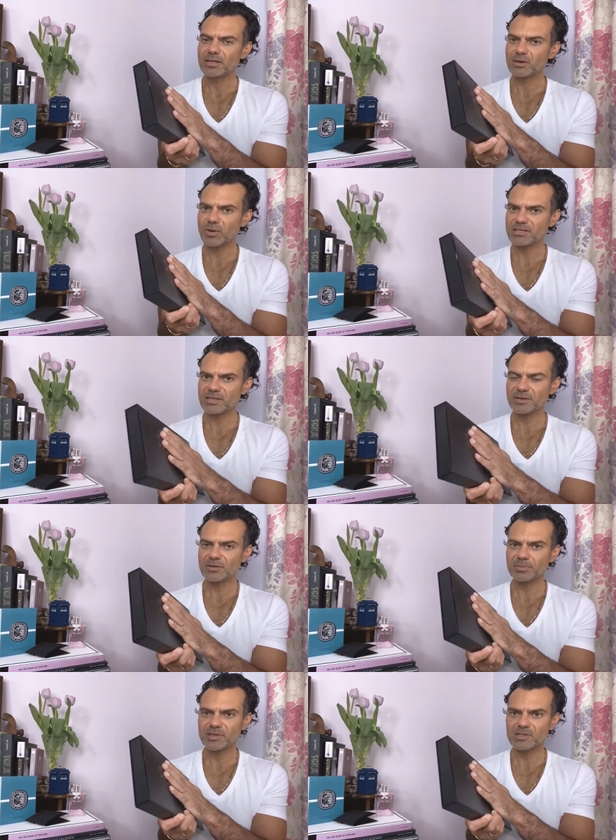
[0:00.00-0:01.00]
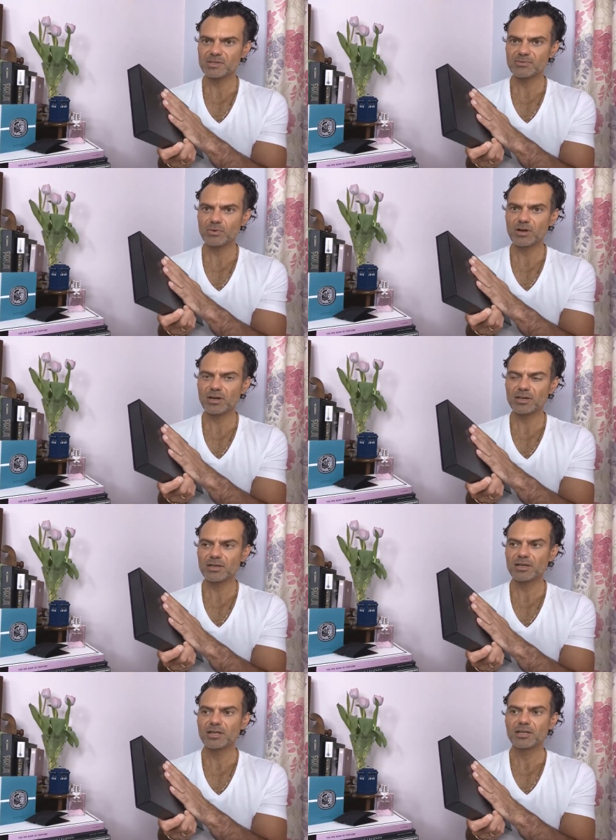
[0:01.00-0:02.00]
quite cynical pieces of
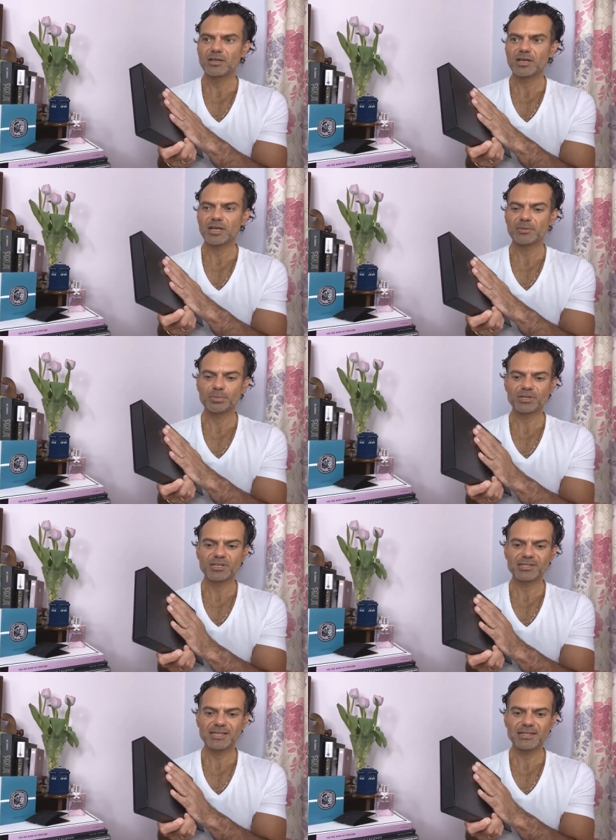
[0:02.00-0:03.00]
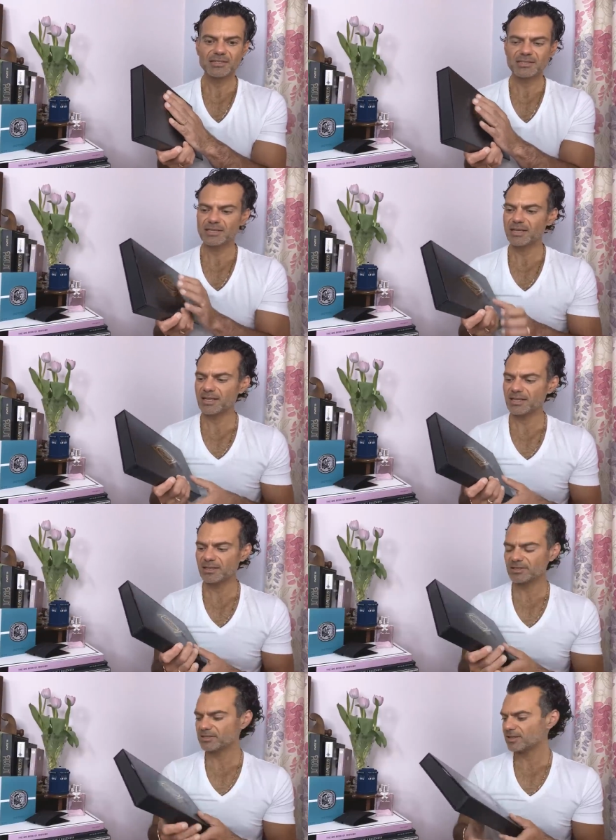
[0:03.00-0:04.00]
work uh, putting scents
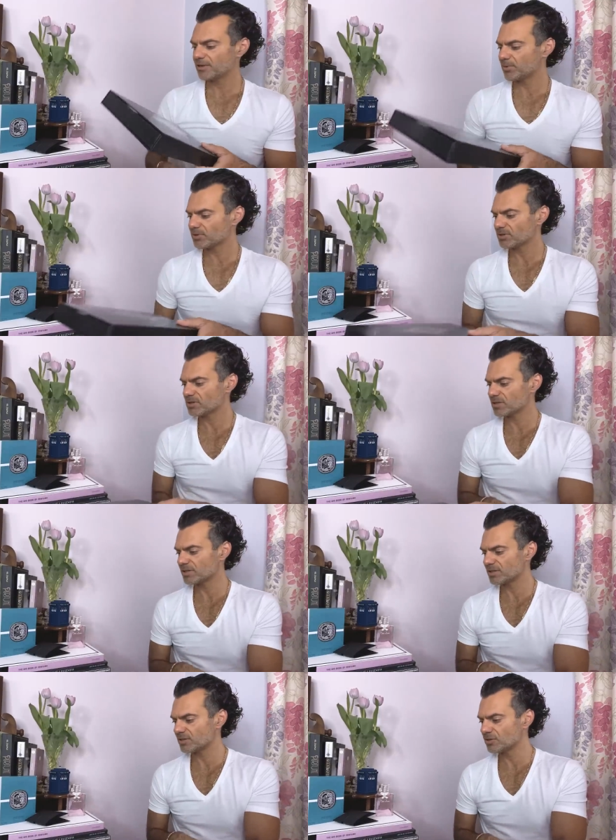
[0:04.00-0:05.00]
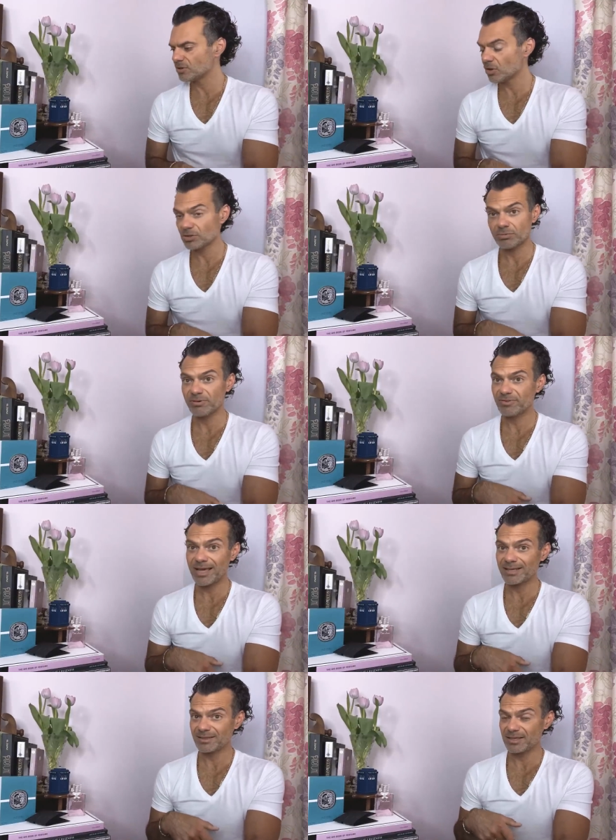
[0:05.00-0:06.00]
into their bottles that did not
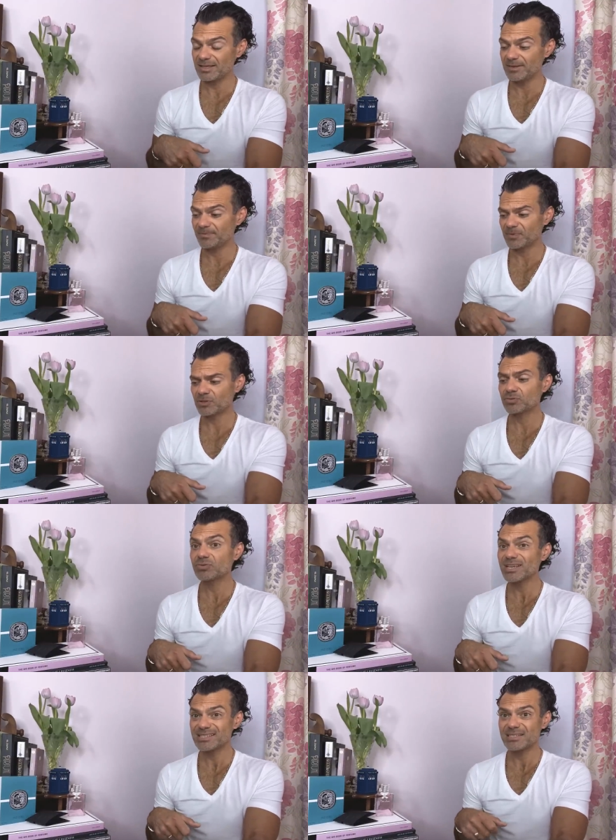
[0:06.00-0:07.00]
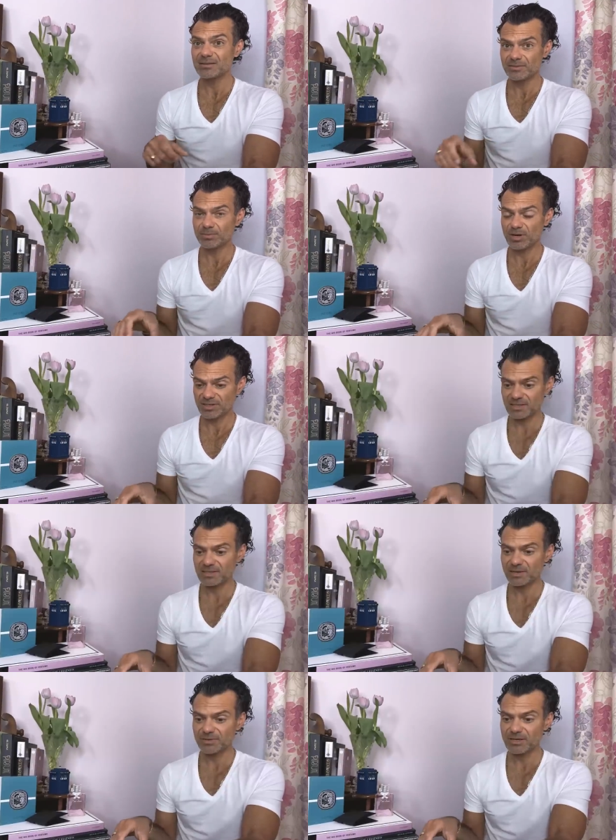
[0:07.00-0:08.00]
reflect the crazy prices.
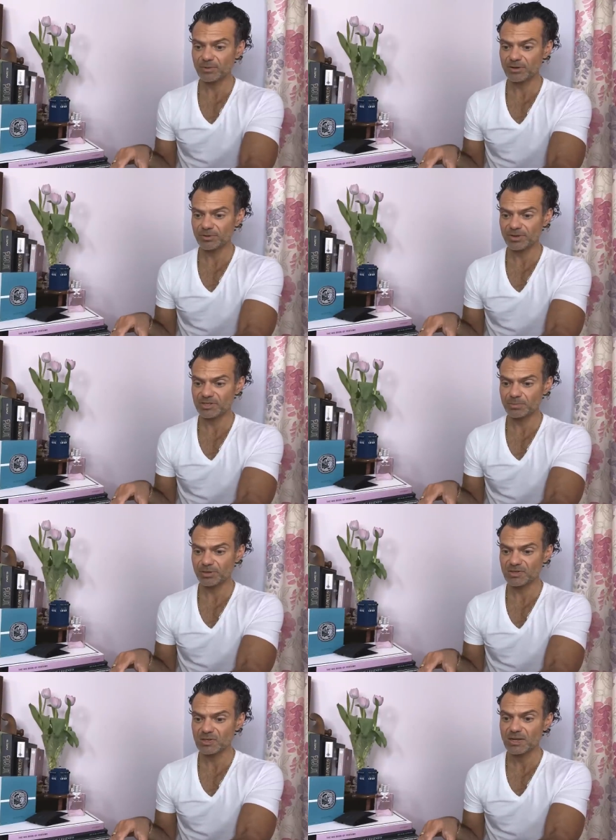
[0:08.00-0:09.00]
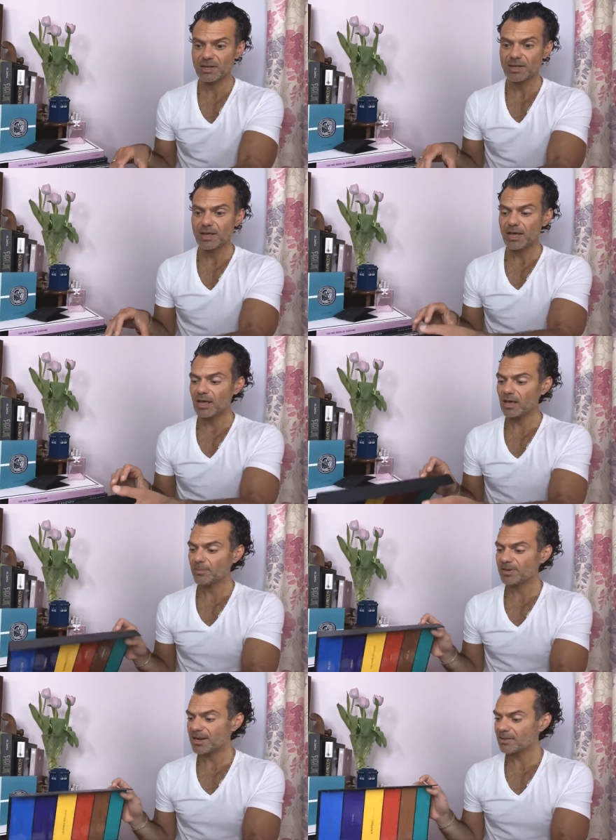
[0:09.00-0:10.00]
They really were a crazy price. Uh,
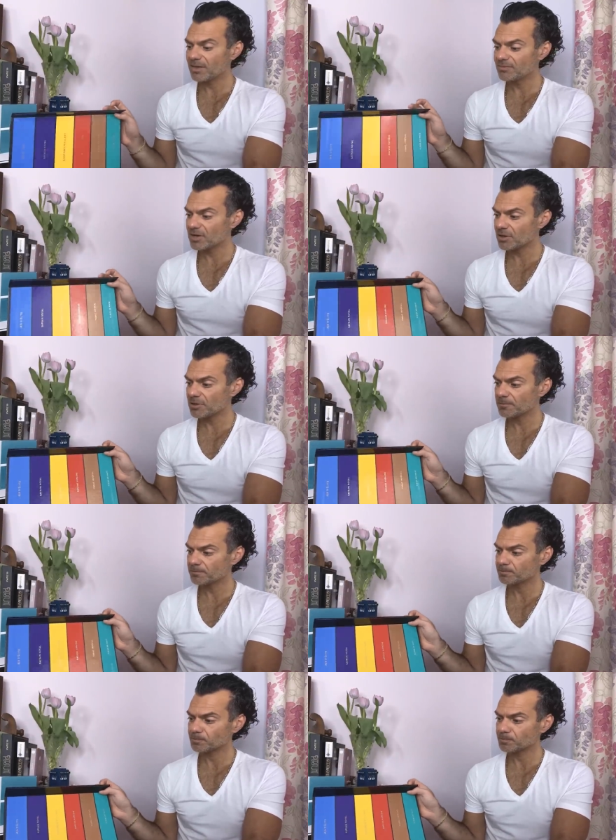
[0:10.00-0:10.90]
but now they've done